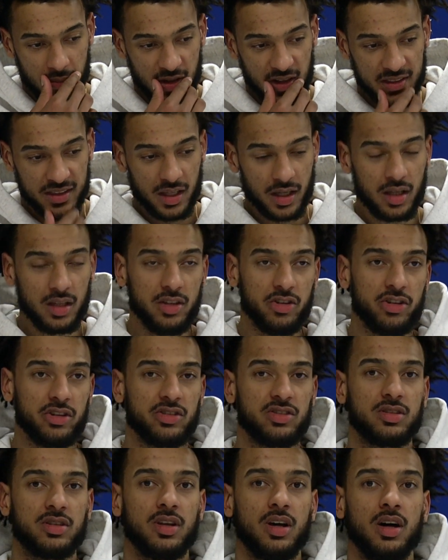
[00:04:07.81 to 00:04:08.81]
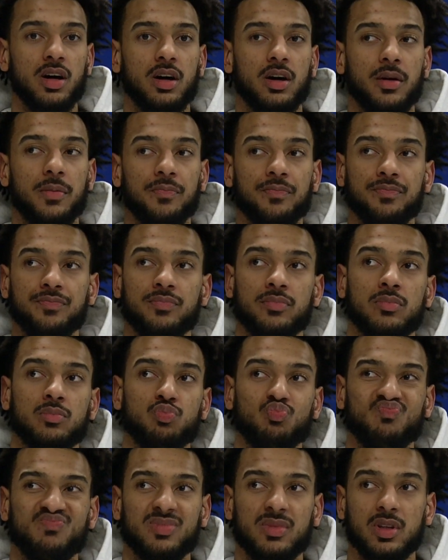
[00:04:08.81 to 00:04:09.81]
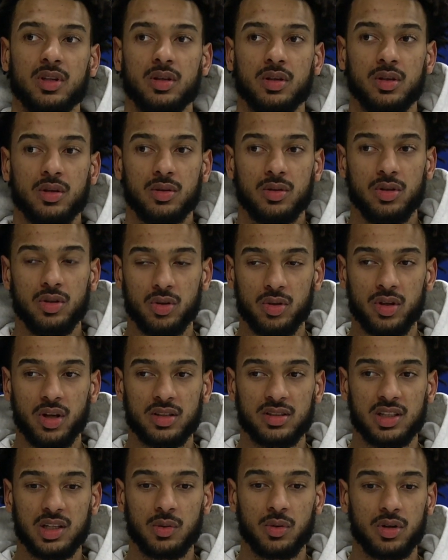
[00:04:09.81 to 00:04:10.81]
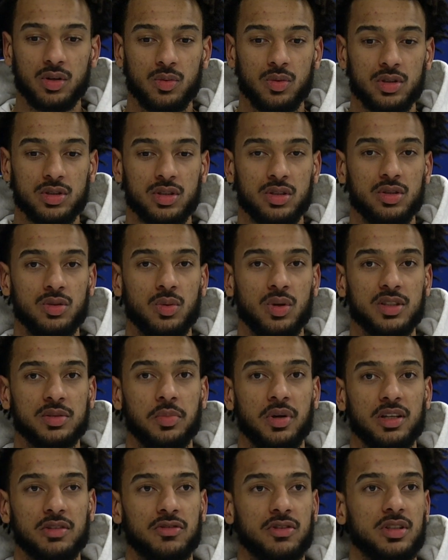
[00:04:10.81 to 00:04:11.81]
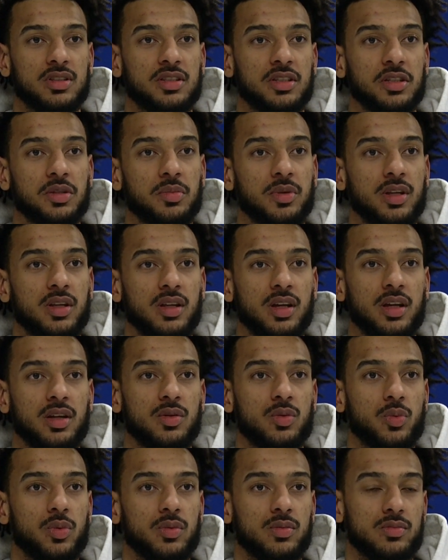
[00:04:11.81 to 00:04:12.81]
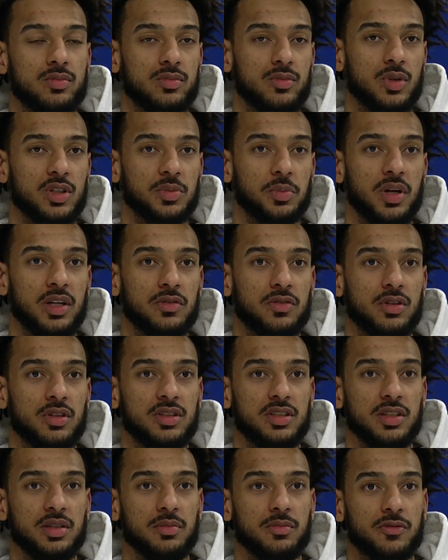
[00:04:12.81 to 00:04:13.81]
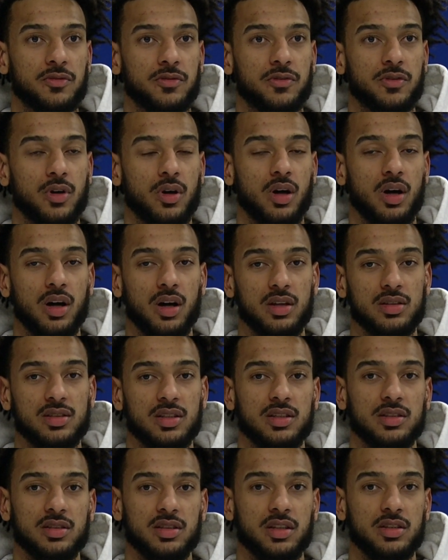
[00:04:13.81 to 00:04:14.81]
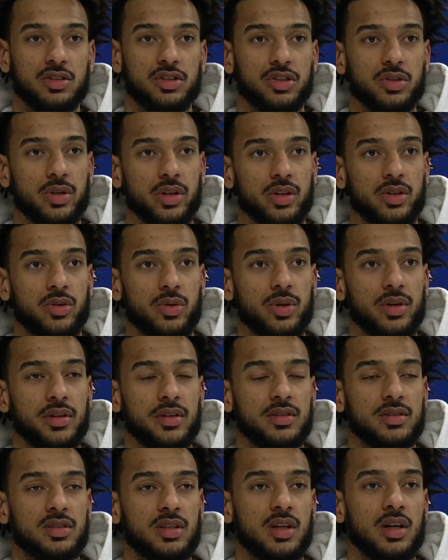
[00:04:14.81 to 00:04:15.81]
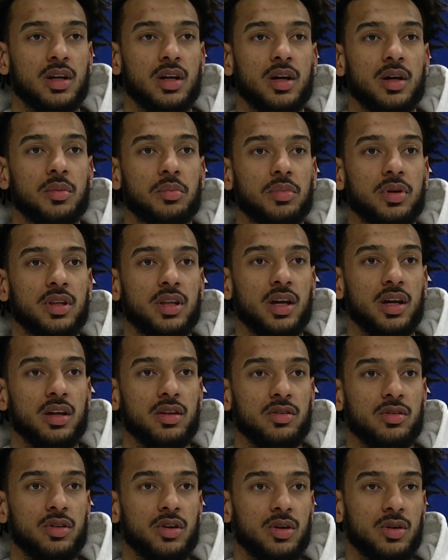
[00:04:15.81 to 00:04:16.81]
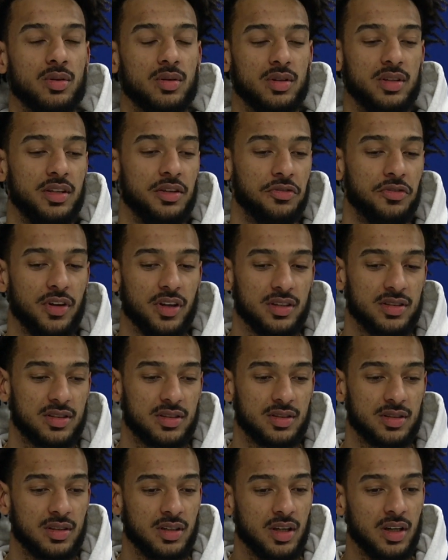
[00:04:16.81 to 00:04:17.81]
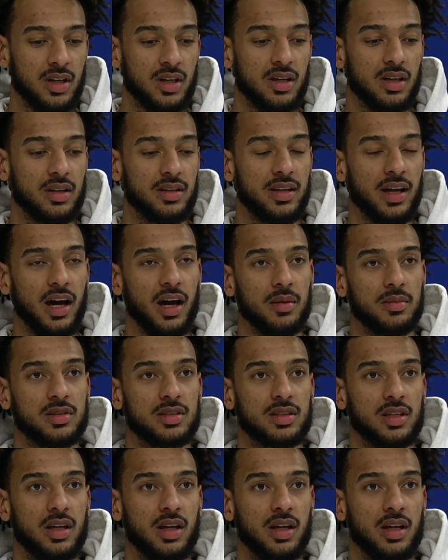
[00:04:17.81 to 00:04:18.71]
I think he just, Dante wants to do what's best for the team, and what's best for the team for us is shooting threes. But then, you know, defense adapts.